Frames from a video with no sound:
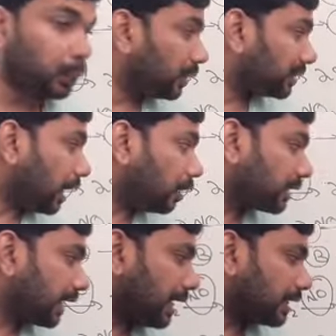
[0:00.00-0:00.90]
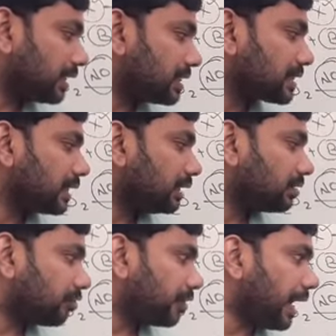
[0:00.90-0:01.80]
Without catalyst,
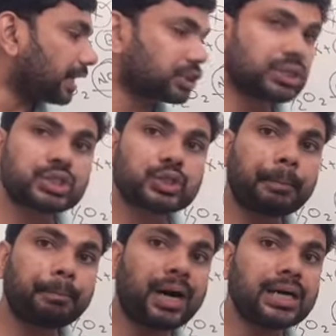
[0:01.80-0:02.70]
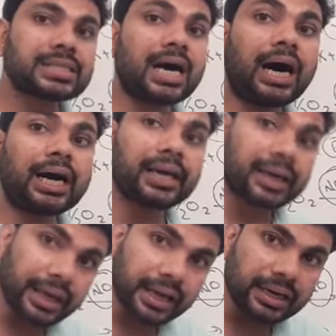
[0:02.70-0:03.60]
reactant should pass
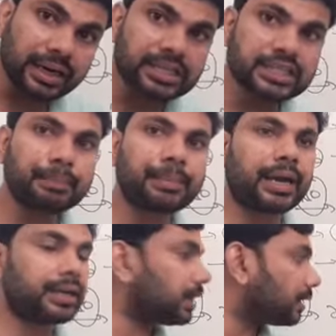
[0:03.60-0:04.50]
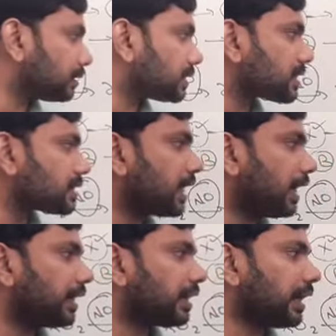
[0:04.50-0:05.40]
higher energy barrier. This is
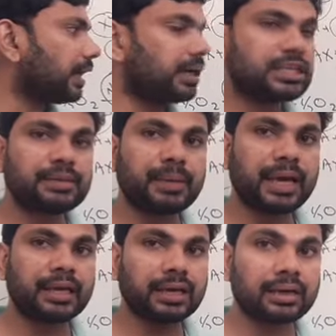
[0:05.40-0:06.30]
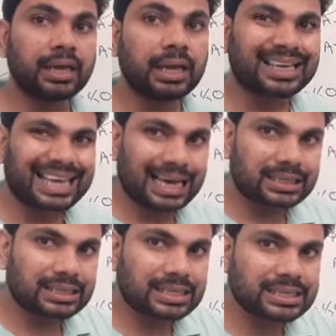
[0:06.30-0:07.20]
higher energy barrier.
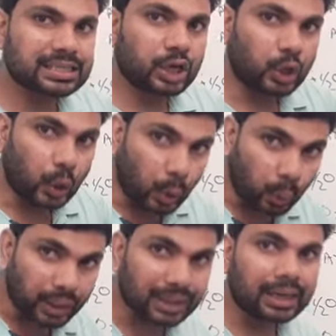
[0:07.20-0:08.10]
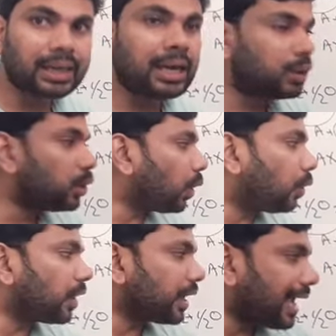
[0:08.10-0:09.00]
Catalyst
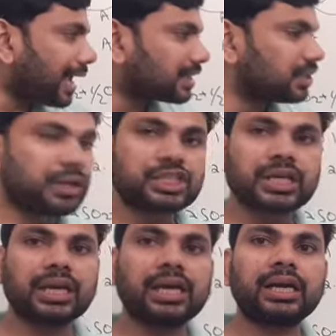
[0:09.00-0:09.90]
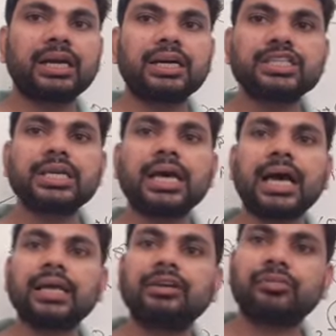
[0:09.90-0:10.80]
lower activation energy,
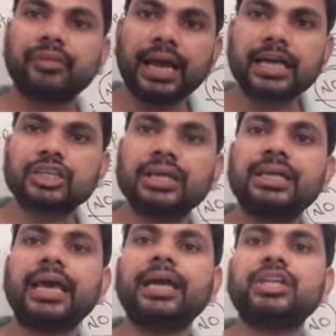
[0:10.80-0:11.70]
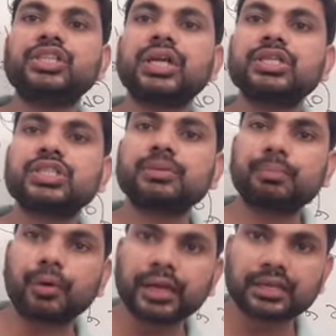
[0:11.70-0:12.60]
and reactant can change to
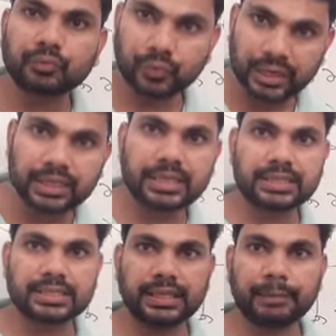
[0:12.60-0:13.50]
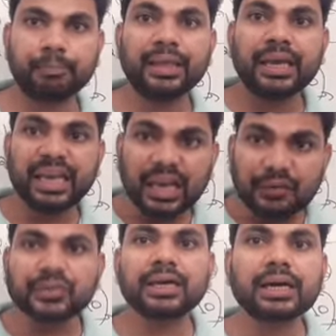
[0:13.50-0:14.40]
product very easily.
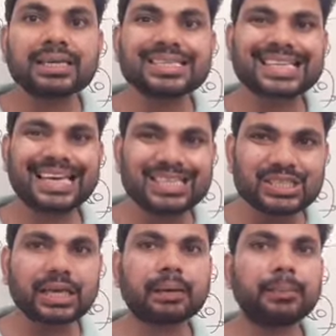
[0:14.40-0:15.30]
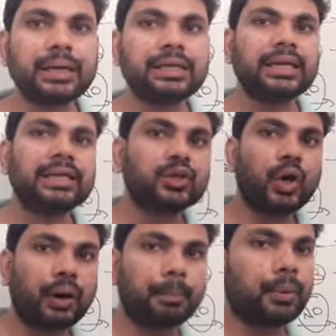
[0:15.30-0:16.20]
If there is intermediate
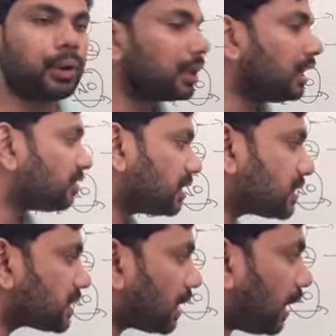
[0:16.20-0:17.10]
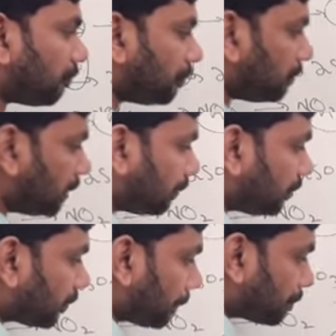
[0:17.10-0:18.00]
compound, this graph we will
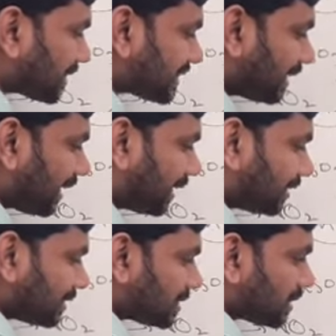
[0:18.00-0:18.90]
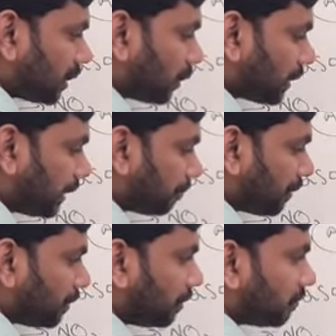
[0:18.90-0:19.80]
represent like this. Okay,
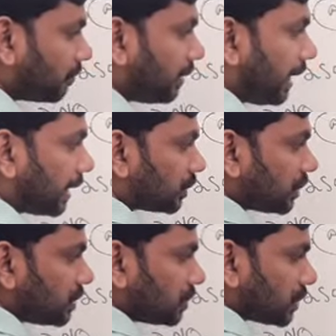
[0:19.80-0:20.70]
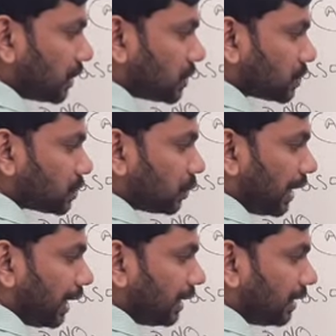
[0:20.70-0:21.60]
here reactant change to
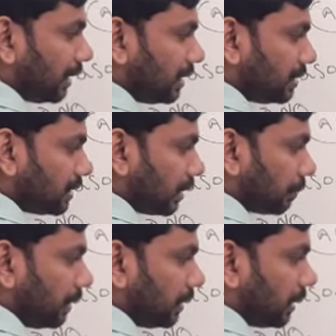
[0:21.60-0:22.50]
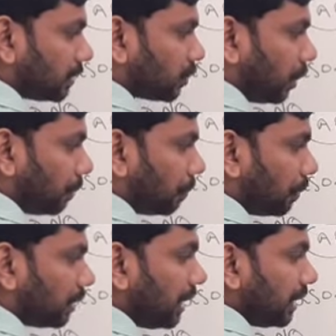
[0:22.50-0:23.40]
an intermediate
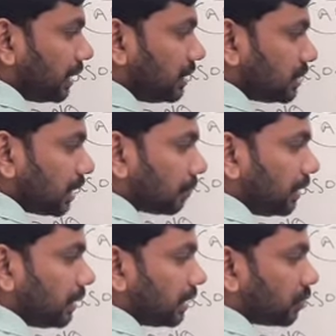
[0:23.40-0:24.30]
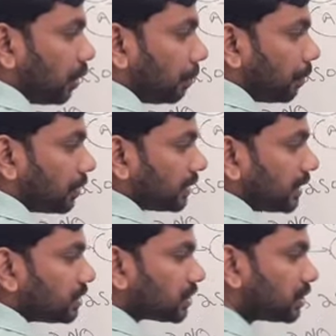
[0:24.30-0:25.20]
compound
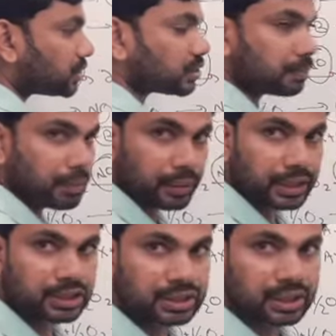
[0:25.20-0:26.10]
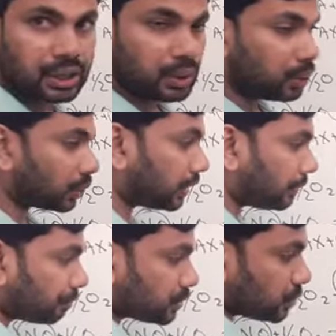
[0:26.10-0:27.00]
then change to product.
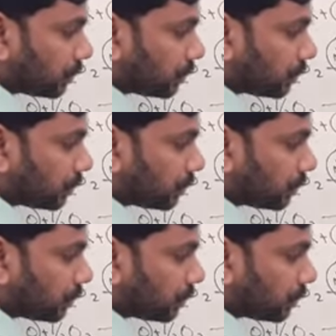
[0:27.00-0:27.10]
Okay, so